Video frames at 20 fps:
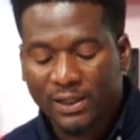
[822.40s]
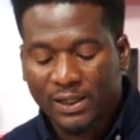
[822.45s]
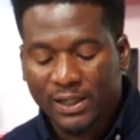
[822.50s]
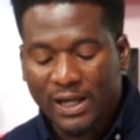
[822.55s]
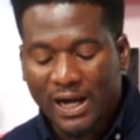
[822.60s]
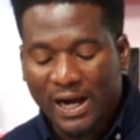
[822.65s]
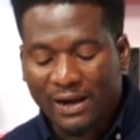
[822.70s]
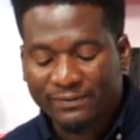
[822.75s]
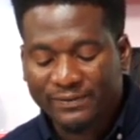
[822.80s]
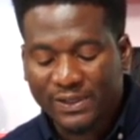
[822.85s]

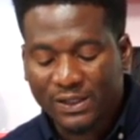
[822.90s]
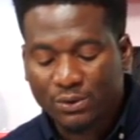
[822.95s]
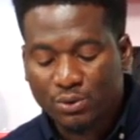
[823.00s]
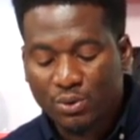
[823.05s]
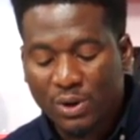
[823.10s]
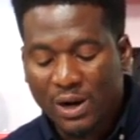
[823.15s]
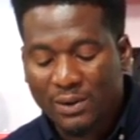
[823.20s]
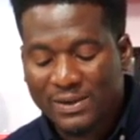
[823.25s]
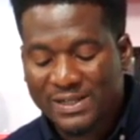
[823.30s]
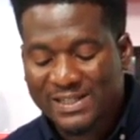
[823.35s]
after
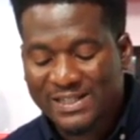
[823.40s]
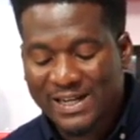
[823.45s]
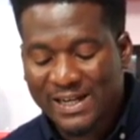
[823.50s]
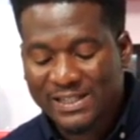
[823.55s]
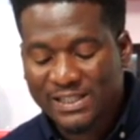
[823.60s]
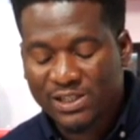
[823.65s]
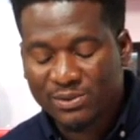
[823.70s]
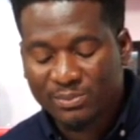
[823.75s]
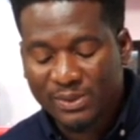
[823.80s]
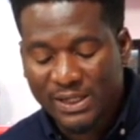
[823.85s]
2 hours
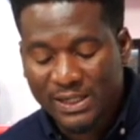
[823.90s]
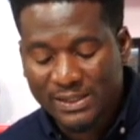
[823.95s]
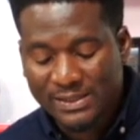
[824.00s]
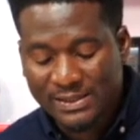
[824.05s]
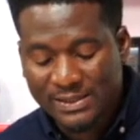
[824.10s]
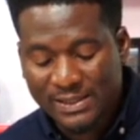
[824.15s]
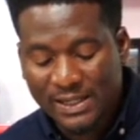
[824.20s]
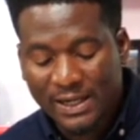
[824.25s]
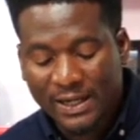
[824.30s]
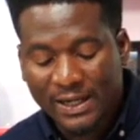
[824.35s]
19
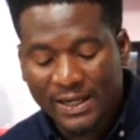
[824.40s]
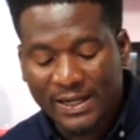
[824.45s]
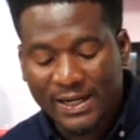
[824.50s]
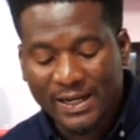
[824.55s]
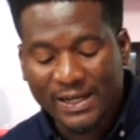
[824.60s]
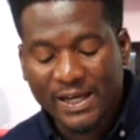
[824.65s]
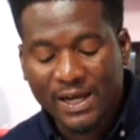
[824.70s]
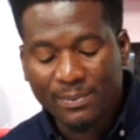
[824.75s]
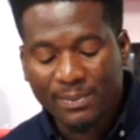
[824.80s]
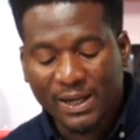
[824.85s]
minutes in a
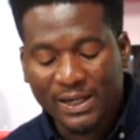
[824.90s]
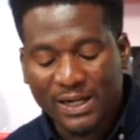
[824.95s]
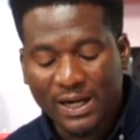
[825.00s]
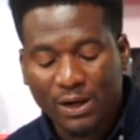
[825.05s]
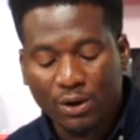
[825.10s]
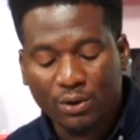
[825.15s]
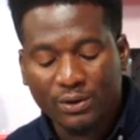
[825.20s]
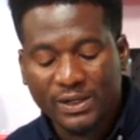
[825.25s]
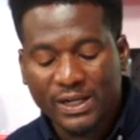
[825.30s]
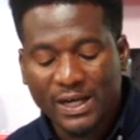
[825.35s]
game na
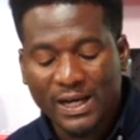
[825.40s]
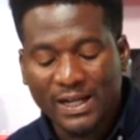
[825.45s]
oni